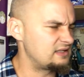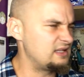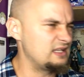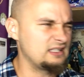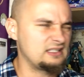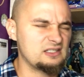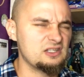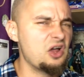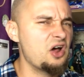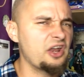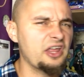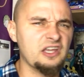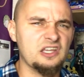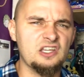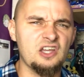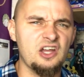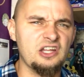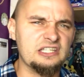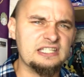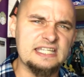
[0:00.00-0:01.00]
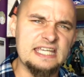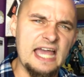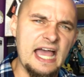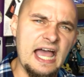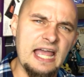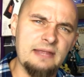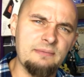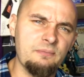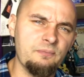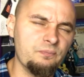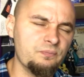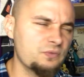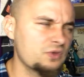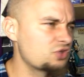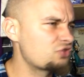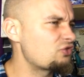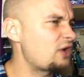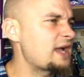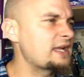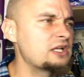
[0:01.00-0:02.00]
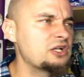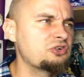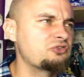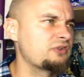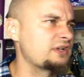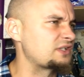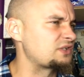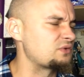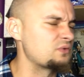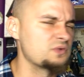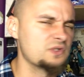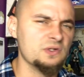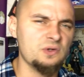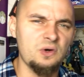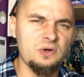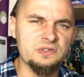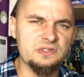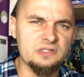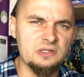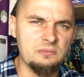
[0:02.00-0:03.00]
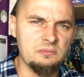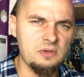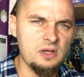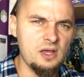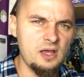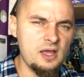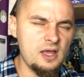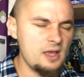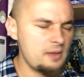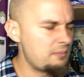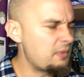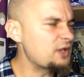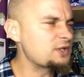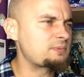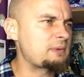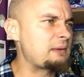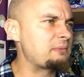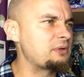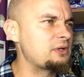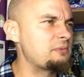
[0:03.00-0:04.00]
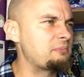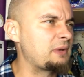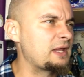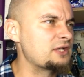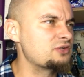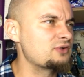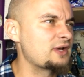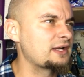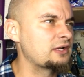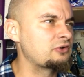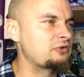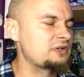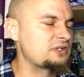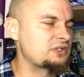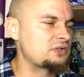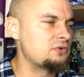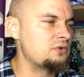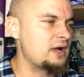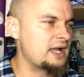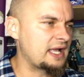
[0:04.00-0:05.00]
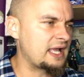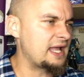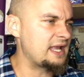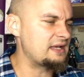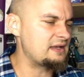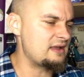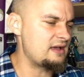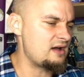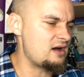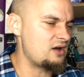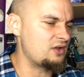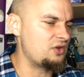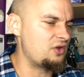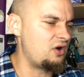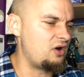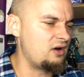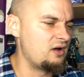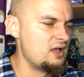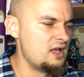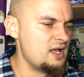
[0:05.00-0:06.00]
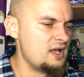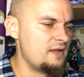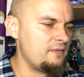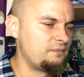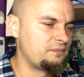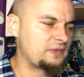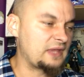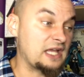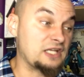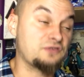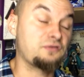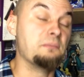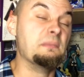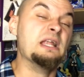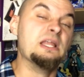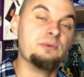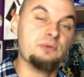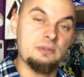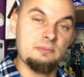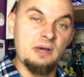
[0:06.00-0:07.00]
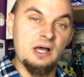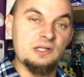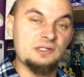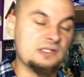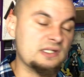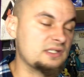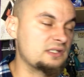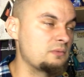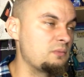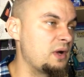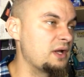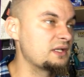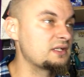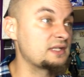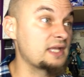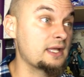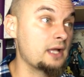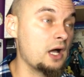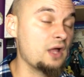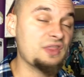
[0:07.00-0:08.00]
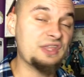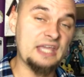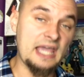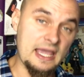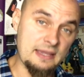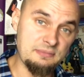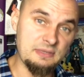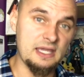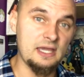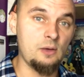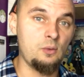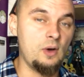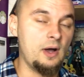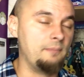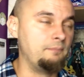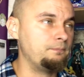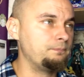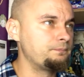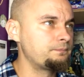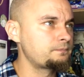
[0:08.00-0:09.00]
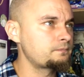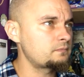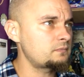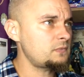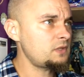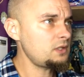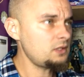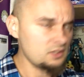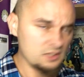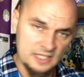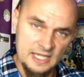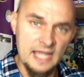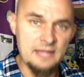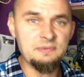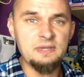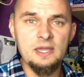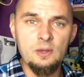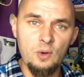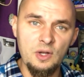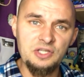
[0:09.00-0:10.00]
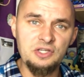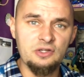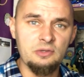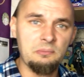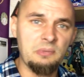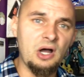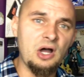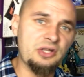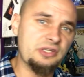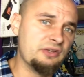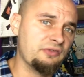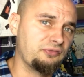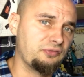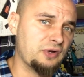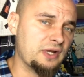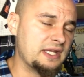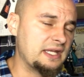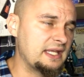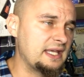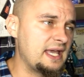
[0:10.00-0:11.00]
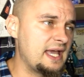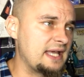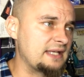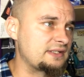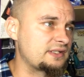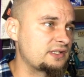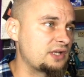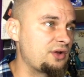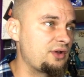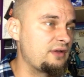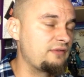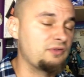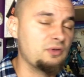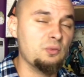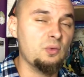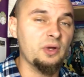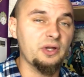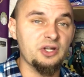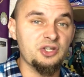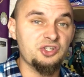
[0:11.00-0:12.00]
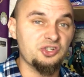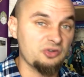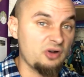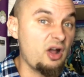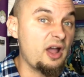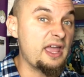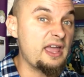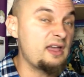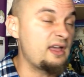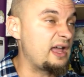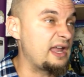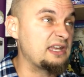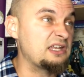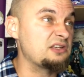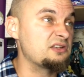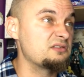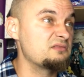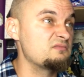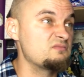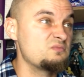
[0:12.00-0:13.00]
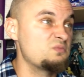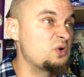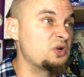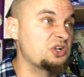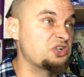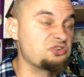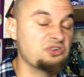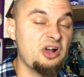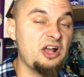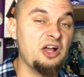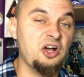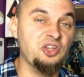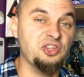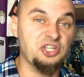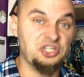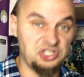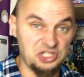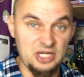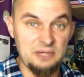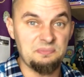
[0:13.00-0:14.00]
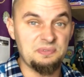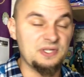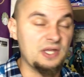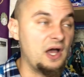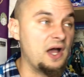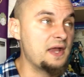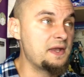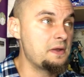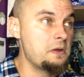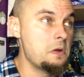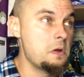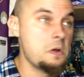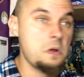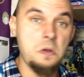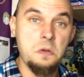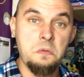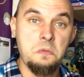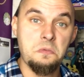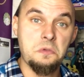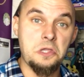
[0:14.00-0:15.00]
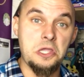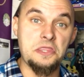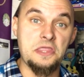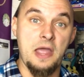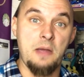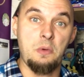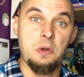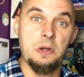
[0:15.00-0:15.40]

It's not a good game. Dragon Crystal's awesome. Most people that play Dragon Crystal, again, are not as familiar with the Master System one as they are the Game Gear one. Game Gear one you can buy on your 3DS, so if you want to try it, and you want to try it on the cheap side, get that